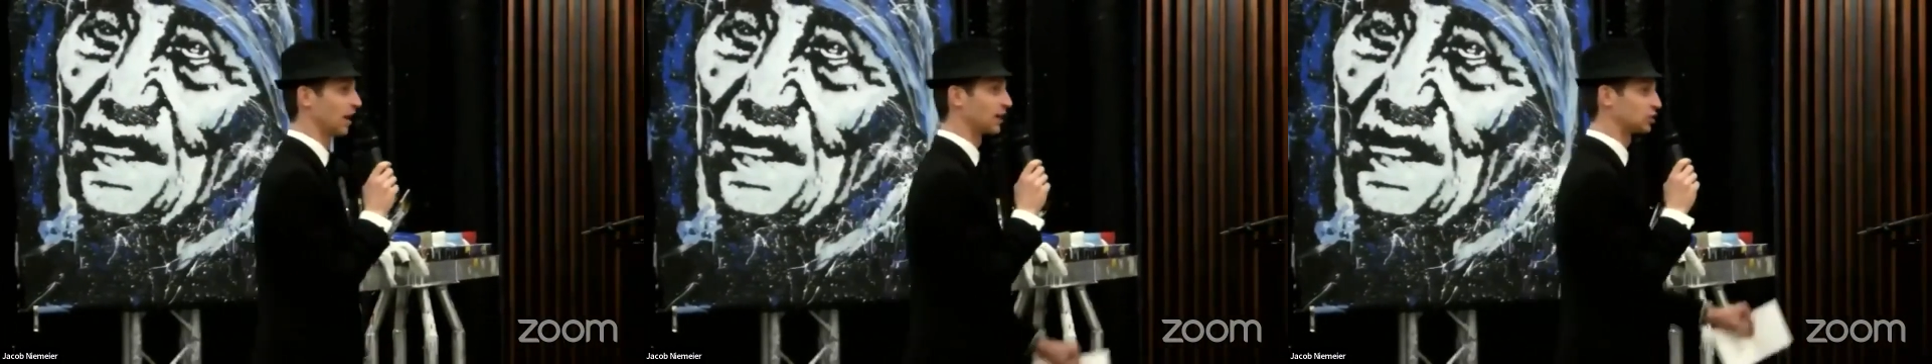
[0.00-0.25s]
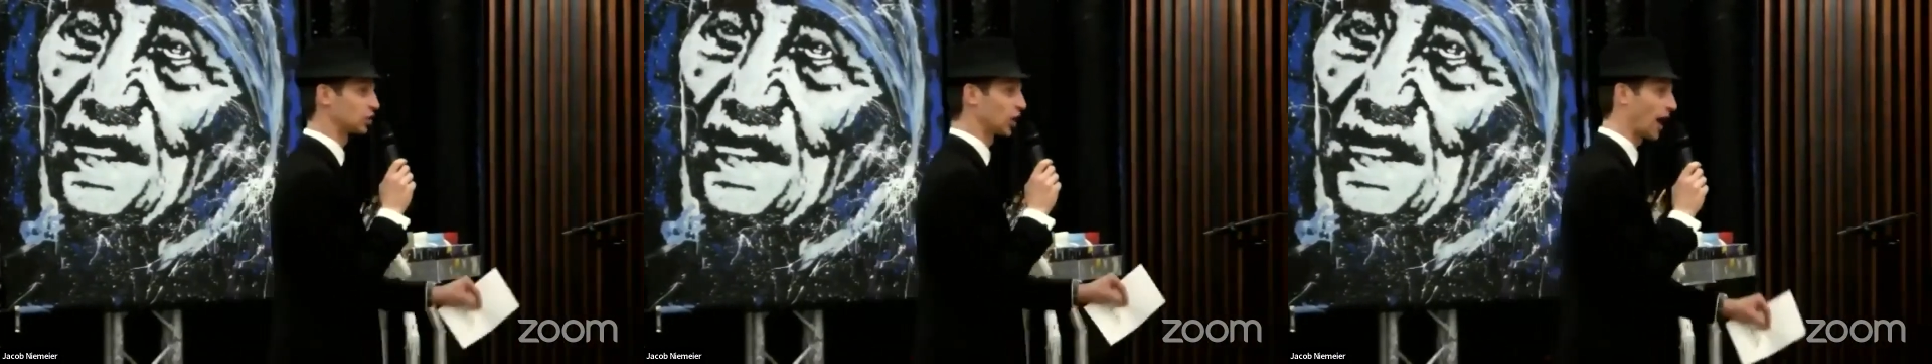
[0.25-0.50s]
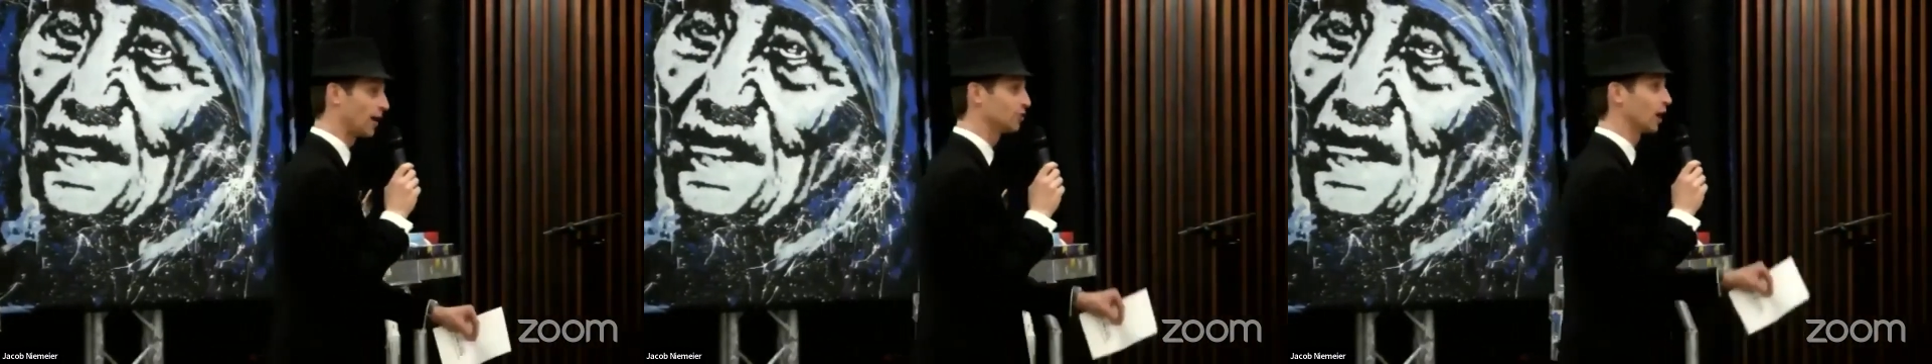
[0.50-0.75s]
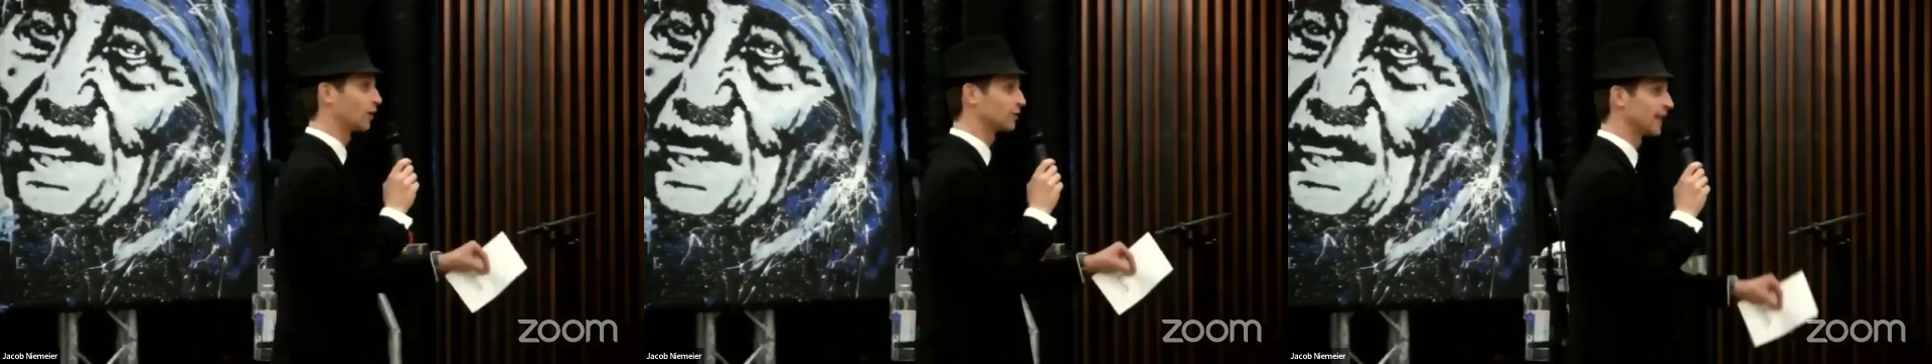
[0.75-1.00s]
a
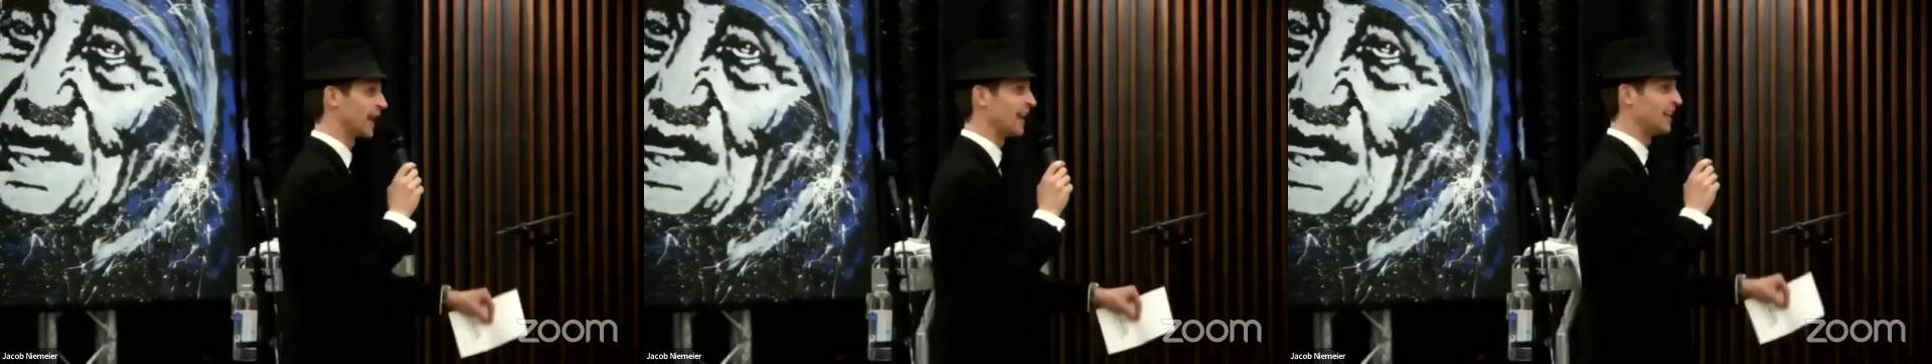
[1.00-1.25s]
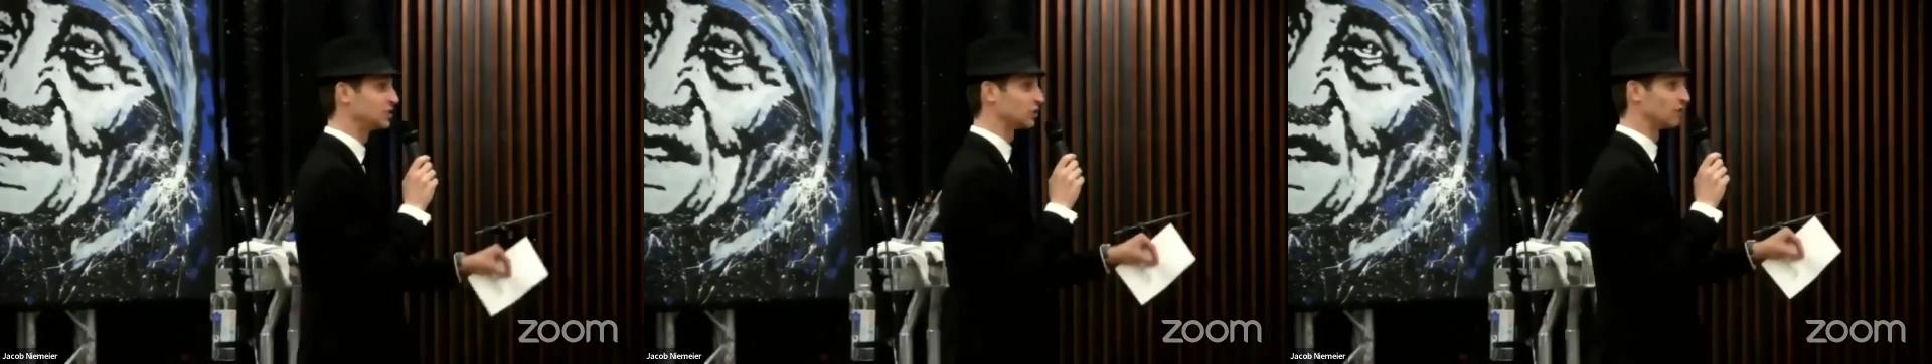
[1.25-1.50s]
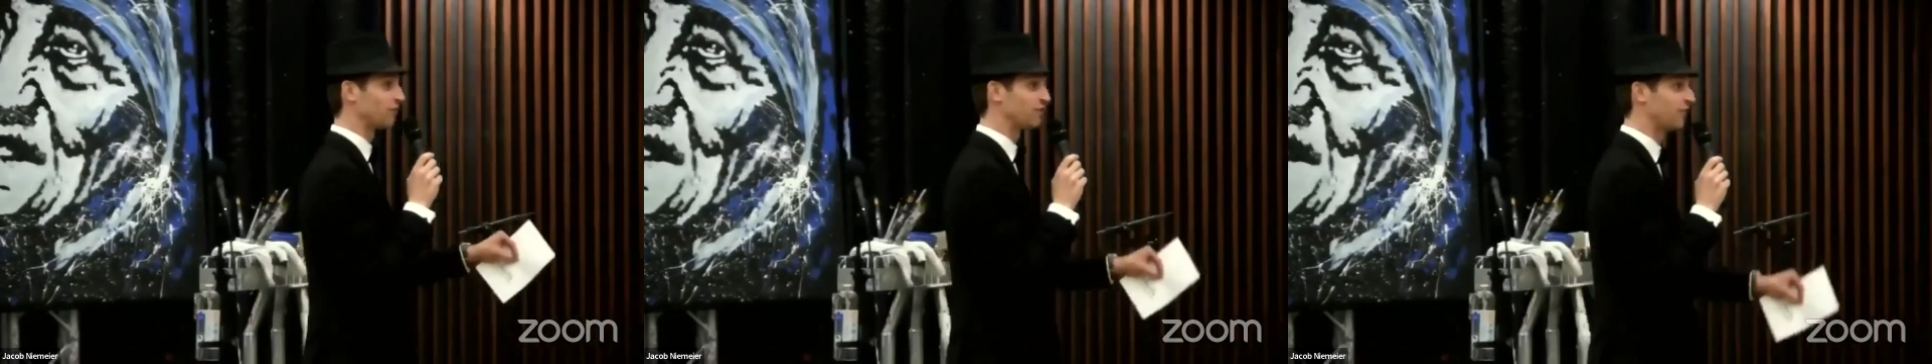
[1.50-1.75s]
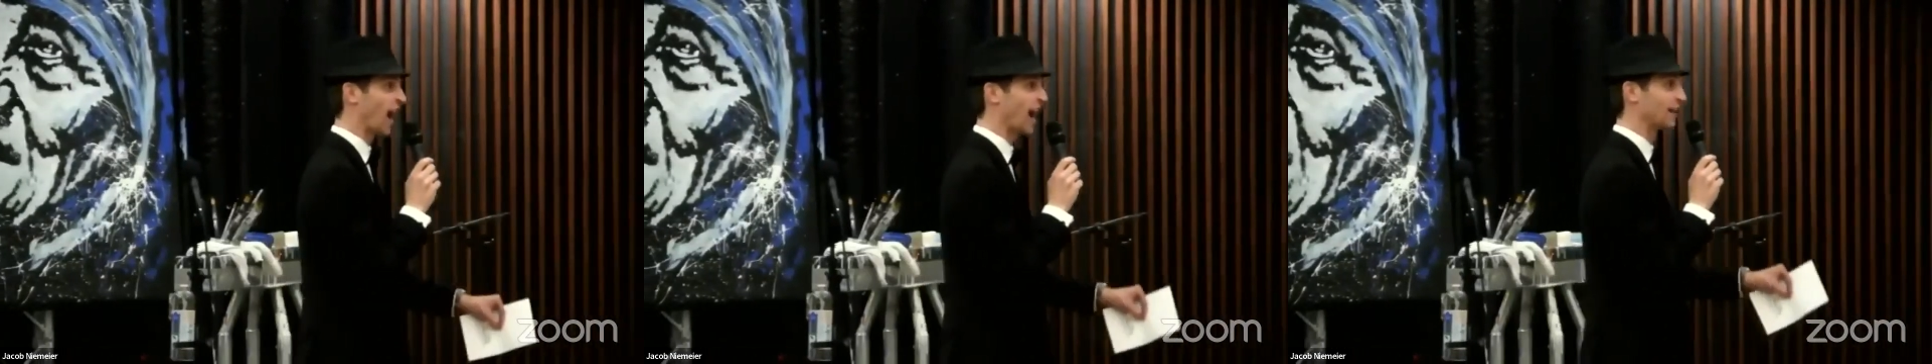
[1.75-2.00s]
child under the age of
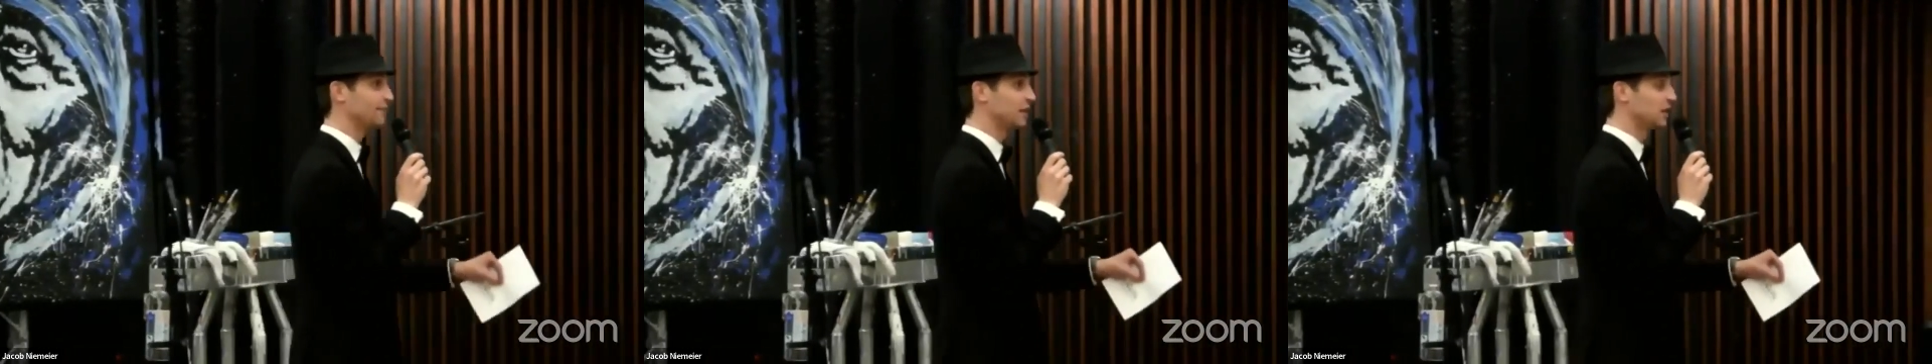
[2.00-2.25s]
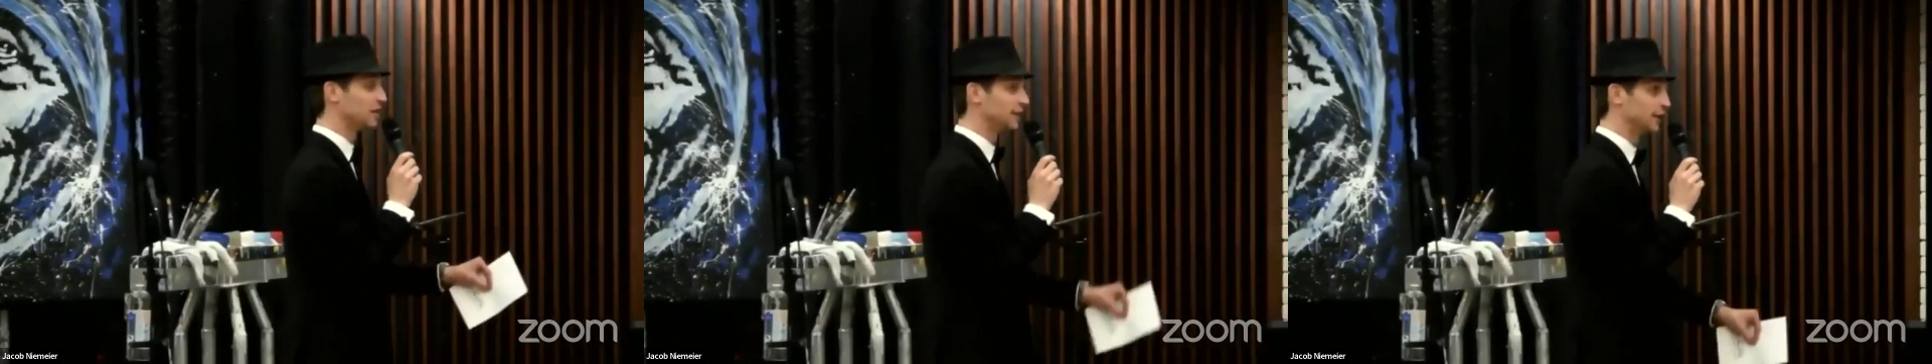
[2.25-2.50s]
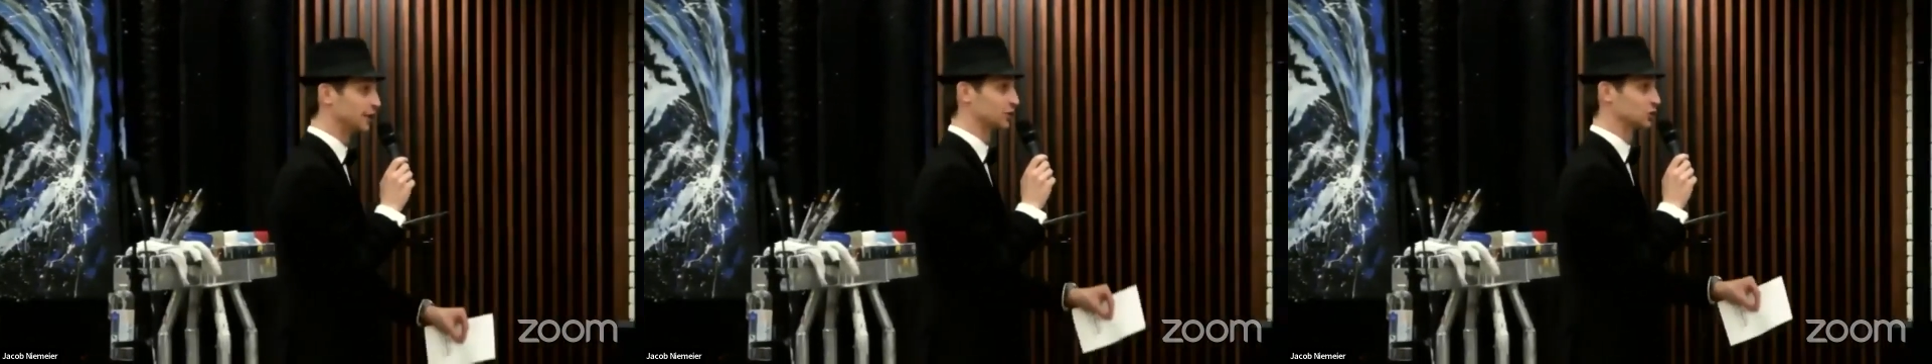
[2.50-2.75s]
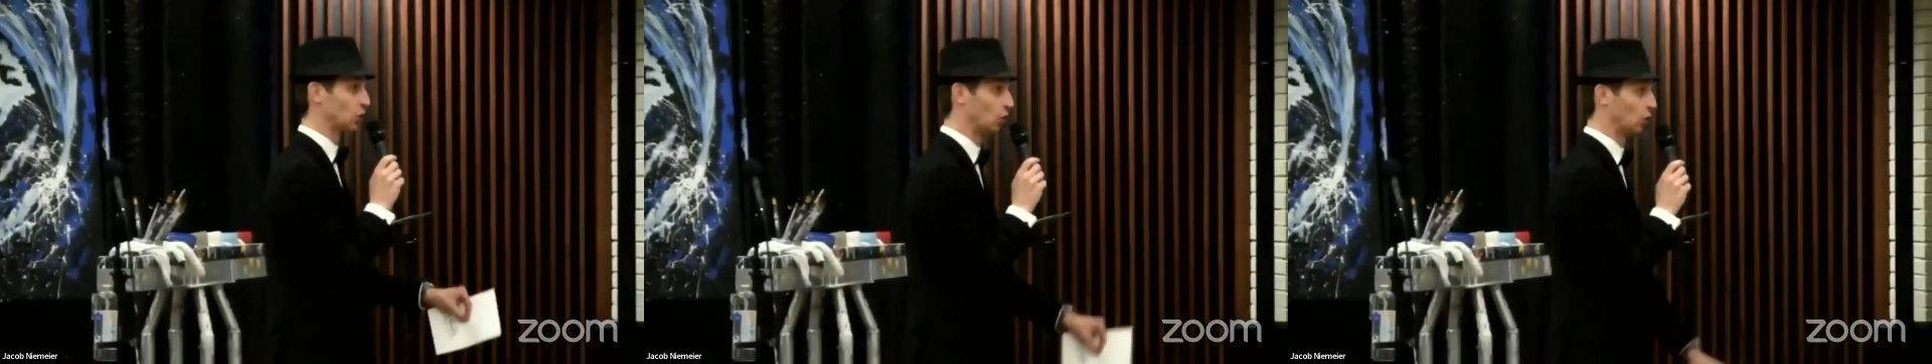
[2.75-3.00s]
five years